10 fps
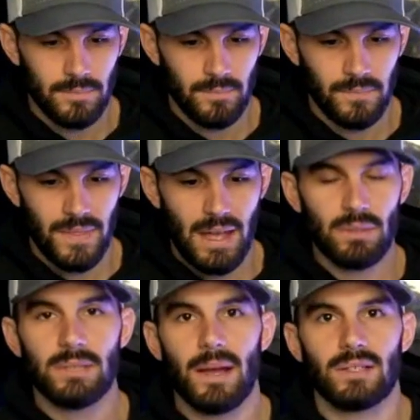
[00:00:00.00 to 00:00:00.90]
That
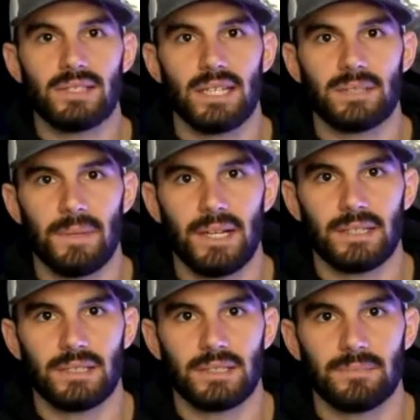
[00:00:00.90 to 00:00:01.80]
was about 6
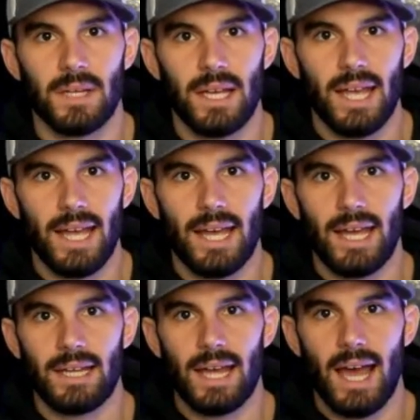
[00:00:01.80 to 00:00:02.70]
minutes.
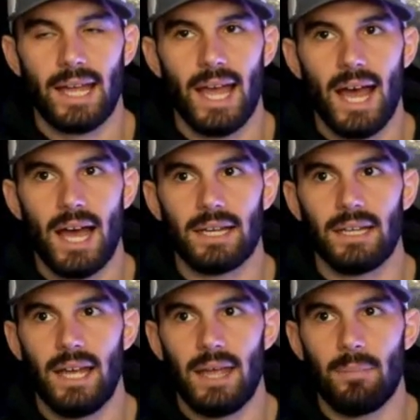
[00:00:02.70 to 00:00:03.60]
And I got
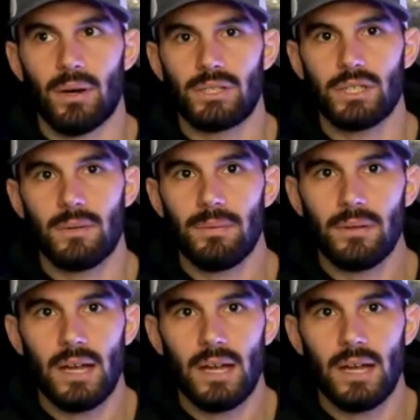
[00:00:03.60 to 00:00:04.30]
a push-up, a